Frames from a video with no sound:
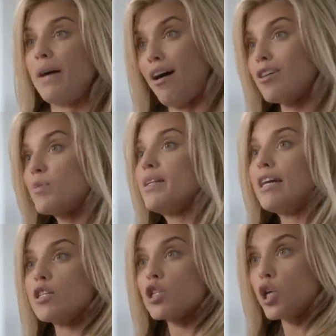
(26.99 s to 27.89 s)
My husband
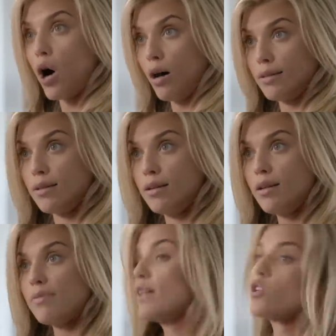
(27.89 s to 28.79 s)
is gone.
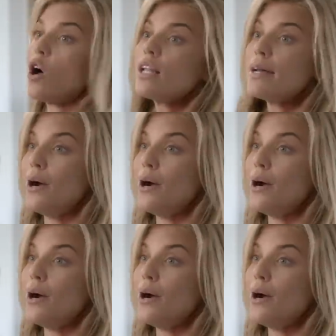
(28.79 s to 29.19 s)
That's all I